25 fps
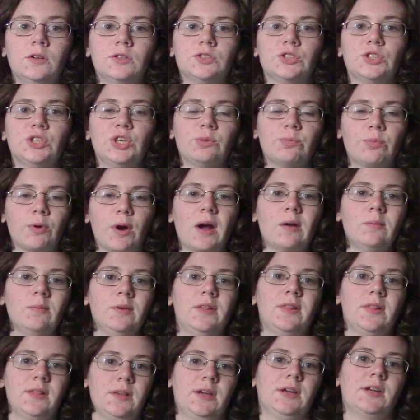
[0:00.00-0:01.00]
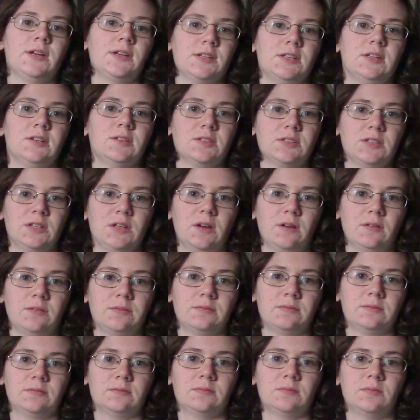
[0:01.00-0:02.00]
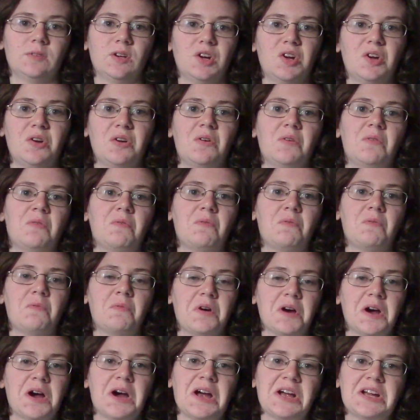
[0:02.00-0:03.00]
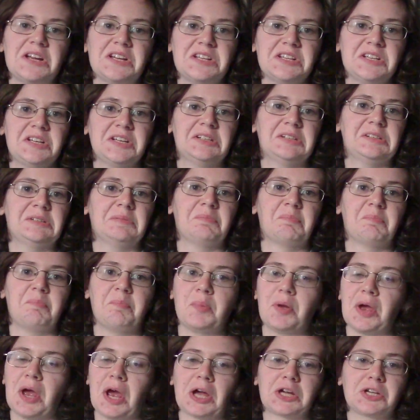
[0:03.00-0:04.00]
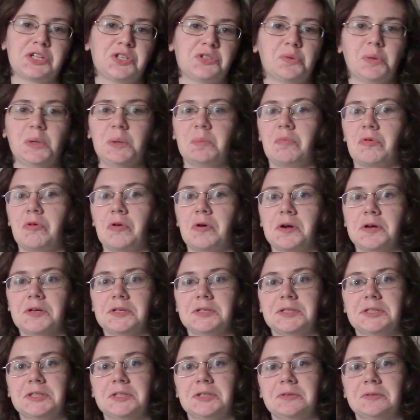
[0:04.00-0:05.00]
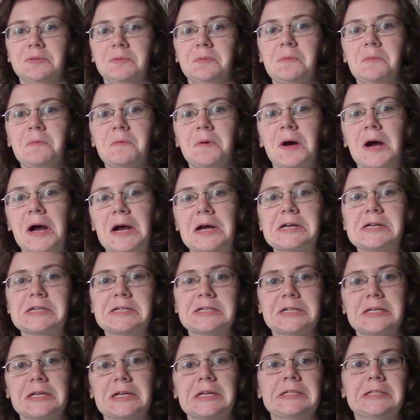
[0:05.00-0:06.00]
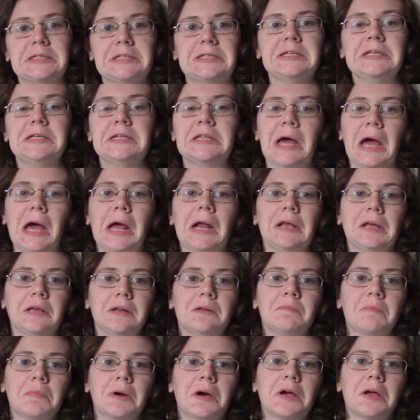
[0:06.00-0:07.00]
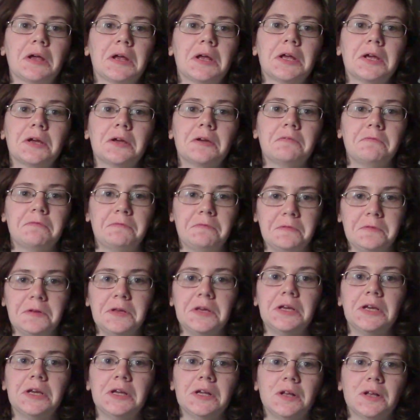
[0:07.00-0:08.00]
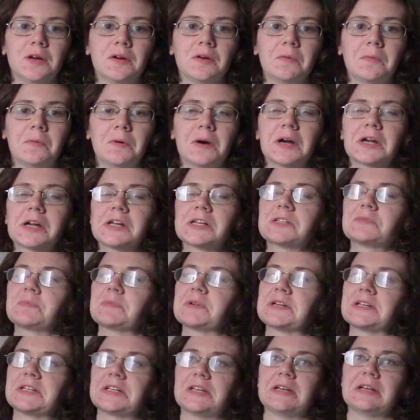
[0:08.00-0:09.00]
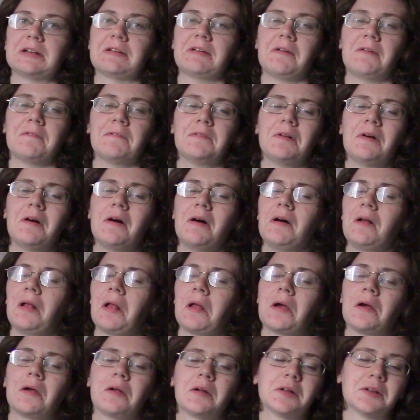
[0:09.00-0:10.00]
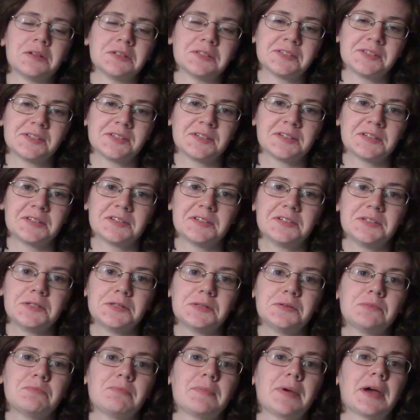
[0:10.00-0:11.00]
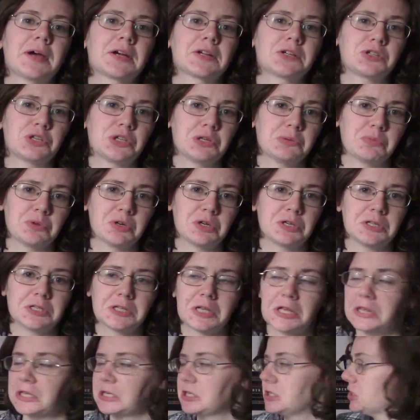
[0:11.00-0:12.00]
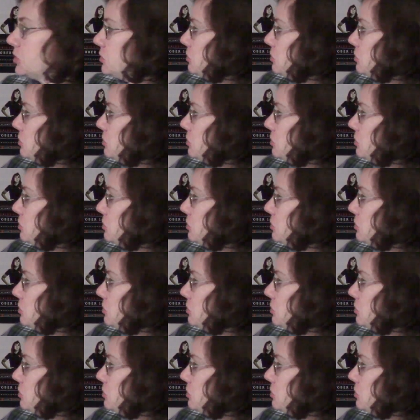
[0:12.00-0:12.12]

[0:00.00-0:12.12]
So you're probably thinking to yourself, why Backstreet Boys? Why did I see that in my feed? Why is Martina, of all artists, doing Backstreet Boys? I thought